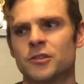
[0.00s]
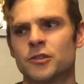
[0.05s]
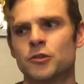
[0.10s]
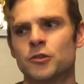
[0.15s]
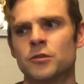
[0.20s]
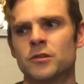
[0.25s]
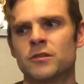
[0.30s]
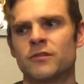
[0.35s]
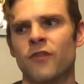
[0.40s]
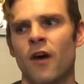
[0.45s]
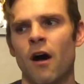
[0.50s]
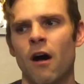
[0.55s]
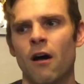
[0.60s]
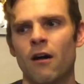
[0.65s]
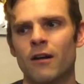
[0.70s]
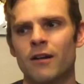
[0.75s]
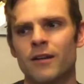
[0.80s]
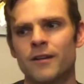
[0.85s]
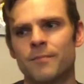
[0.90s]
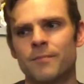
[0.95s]

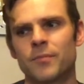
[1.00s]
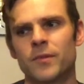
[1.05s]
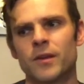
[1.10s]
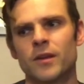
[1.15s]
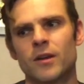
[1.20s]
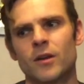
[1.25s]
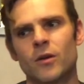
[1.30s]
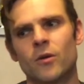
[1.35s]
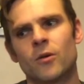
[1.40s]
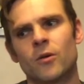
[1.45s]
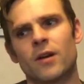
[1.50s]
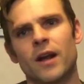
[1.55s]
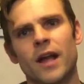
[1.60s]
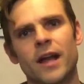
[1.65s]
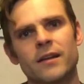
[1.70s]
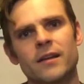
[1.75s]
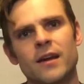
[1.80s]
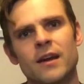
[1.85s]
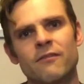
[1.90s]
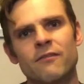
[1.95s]
Schutzwall, or
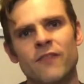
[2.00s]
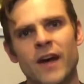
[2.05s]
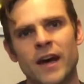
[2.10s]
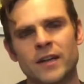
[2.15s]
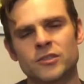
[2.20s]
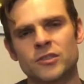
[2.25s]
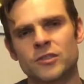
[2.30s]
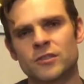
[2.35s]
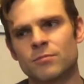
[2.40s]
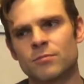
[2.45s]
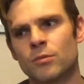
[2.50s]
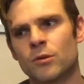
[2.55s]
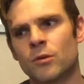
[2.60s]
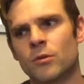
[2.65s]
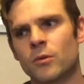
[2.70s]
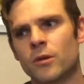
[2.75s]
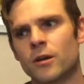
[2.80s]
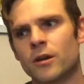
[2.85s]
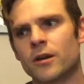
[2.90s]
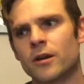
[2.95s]
anti-fascist
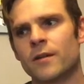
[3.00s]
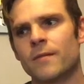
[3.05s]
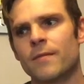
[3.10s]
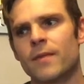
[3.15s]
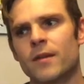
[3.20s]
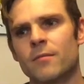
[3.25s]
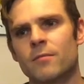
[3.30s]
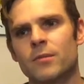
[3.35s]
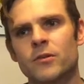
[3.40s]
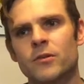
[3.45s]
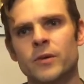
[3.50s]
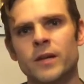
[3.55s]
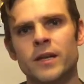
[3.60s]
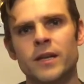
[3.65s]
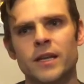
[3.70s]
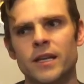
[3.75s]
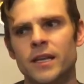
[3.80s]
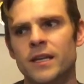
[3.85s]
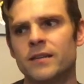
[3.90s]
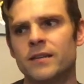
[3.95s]
bulwark,
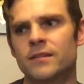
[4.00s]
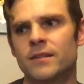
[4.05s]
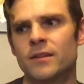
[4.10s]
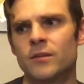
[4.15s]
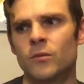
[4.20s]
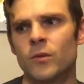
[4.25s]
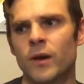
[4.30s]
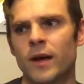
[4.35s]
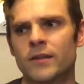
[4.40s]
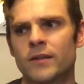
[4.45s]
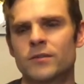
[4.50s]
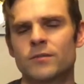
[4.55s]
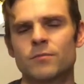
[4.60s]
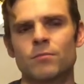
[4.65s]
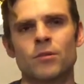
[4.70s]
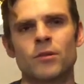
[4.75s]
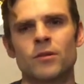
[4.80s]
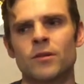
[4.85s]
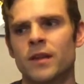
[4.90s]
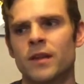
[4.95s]
between East and West
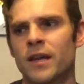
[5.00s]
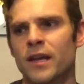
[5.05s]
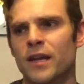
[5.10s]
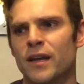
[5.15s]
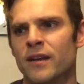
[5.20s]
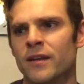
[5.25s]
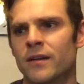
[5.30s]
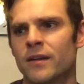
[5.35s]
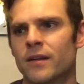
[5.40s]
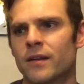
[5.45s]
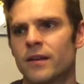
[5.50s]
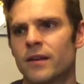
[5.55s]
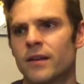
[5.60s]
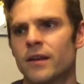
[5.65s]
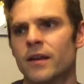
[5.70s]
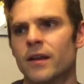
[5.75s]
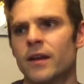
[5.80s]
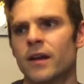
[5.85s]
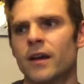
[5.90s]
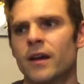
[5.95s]
Berlin.
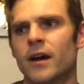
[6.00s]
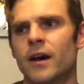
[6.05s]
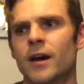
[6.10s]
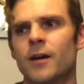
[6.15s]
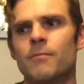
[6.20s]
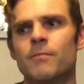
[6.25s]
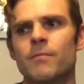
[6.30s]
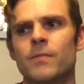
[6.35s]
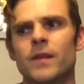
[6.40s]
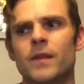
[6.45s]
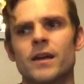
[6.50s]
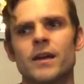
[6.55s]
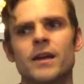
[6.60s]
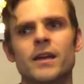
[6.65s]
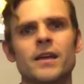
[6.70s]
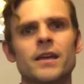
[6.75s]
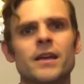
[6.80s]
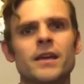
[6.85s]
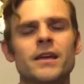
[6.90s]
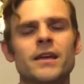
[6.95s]

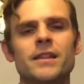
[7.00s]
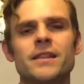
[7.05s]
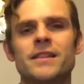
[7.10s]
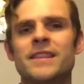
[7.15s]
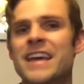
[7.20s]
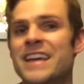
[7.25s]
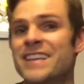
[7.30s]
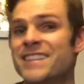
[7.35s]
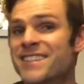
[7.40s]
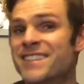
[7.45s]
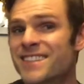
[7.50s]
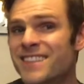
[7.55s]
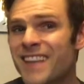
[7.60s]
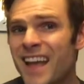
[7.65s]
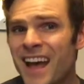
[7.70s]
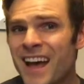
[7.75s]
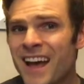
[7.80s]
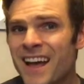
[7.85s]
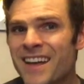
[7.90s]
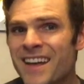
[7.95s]
They
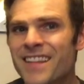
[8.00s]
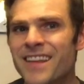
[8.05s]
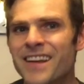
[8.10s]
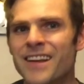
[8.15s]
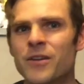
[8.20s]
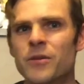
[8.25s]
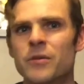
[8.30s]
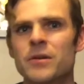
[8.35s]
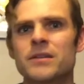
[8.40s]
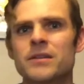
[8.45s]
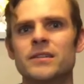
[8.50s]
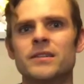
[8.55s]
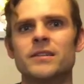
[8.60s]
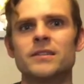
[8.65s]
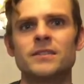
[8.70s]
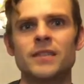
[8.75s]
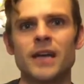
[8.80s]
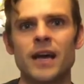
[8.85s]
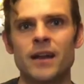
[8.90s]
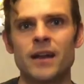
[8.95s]
said that it was
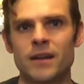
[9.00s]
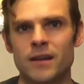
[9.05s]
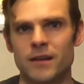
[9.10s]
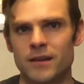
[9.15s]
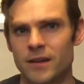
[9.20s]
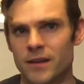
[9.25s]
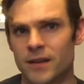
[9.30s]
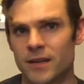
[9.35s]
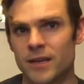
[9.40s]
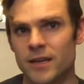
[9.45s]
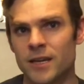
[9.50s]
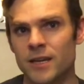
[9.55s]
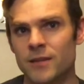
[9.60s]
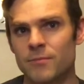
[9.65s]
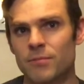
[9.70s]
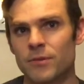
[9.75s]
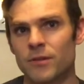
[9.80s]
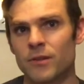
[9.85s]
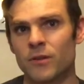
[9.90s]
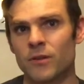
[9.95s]
intended to
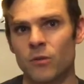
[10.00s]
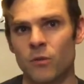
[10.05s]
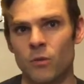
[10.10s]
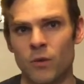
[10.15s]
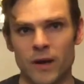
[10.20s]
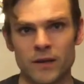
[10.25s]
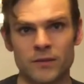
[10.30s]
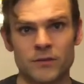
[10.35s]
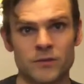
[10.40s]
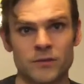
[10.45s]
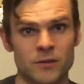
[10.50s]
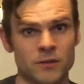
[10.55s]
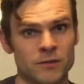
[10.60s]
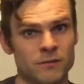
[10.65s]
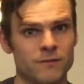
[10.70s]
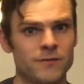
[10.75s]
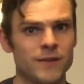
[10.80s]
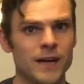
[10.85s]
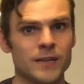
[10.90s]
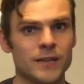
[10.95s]
keep the
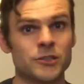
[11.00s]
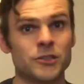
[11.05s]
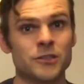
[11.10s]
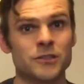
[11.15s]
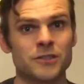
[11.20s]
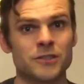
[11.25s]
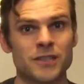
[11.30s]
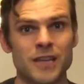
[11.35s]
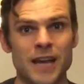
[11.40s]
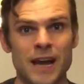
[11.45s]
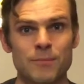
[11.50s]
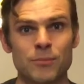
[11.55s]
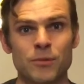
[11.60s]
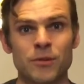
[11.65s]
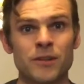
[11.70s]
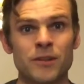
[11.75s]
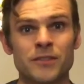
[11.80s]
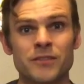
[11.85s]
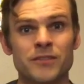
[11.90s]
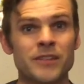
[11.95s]
Western fascist
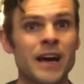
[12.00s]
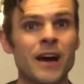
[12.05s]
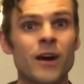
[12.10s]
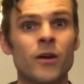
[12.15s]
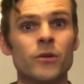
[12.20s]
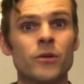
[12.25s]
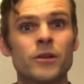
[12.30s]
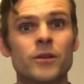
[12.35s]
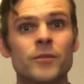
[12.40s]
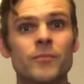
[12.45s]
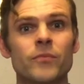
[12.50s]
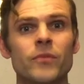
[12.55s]
capitalists out.